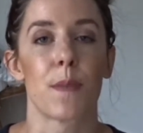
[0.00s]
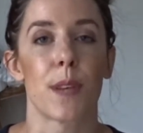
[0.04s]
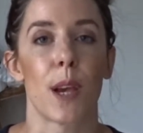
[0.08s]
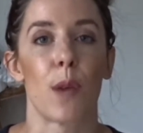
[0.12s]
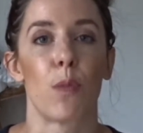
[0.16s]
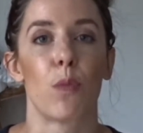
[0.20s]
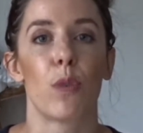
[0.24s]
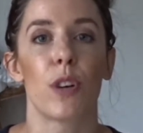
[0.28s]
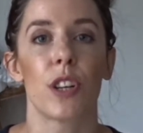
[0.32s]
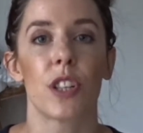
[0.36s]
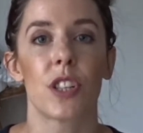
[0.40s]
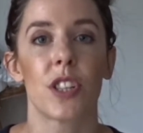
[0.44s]

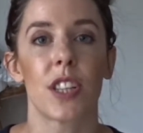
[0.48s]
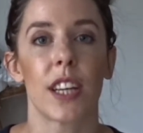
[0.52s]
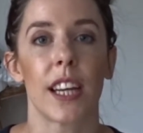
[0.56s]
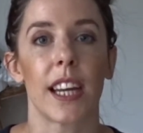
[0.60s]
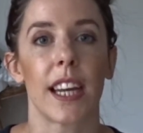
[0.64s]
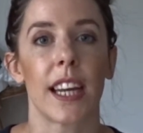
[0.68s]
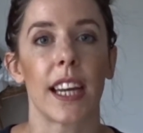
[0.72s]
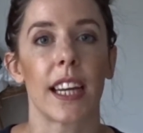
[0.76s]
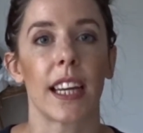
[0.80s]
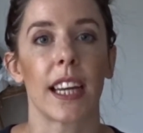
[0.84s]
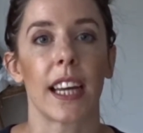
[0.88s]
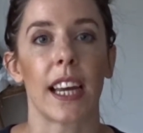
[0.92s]
I'm
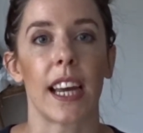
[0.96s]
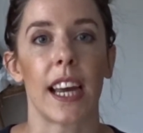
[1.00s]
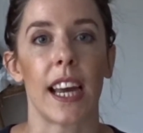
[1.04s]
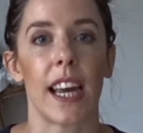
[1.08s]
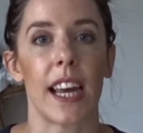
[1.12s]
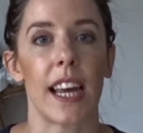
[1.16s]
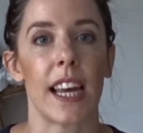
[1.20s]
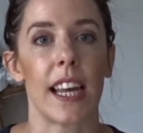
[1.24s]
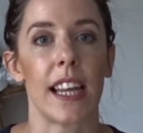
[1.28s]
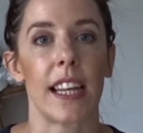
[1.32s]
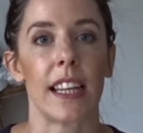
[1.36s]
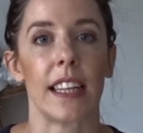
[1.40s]
rushing
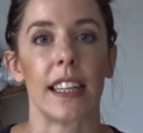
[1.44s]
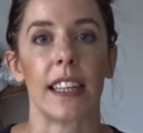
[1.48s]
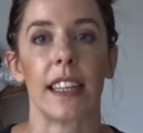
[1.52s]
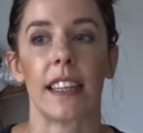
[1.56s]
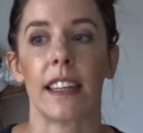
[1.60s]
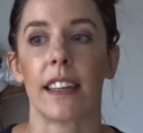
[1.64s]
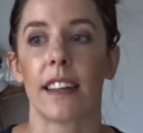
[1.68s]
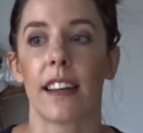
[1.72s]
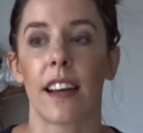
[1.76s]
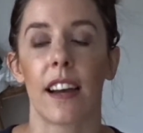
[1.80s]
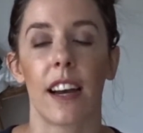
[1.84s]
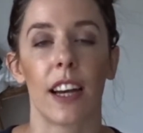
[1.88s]
and
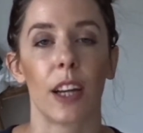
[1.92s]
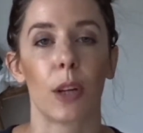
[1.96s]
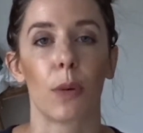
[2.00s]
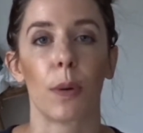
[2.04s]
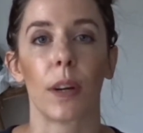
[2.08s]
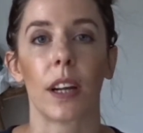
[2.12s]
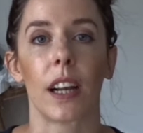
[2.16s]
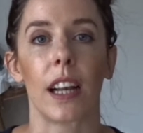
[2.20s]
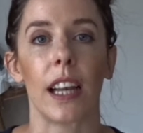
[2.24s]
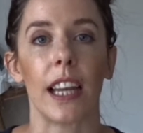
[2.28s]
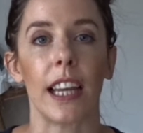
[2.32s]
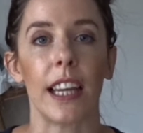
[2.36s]
I
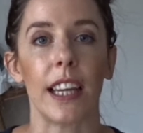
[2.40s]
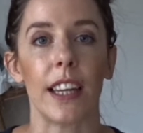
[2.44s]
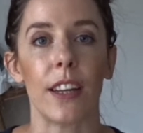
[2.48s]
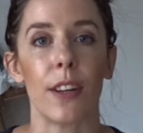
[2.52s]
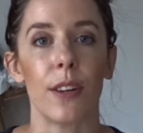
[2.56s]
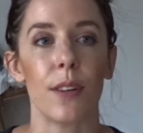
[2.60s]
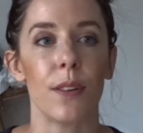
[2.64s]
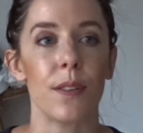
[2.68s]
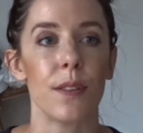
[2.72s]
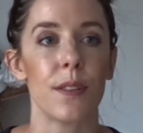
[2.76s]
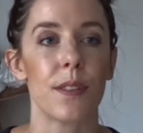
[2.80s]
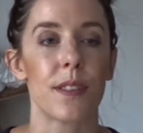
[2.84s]
quickly
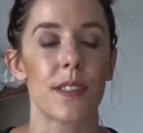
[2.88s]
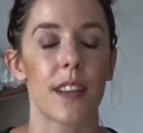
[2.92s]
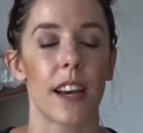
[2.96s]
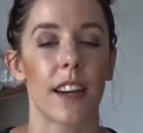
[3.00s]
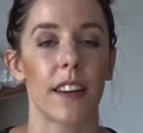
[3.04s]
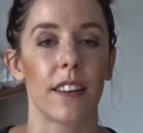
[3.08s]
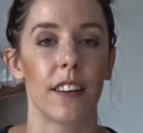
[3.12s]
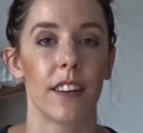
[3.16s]
use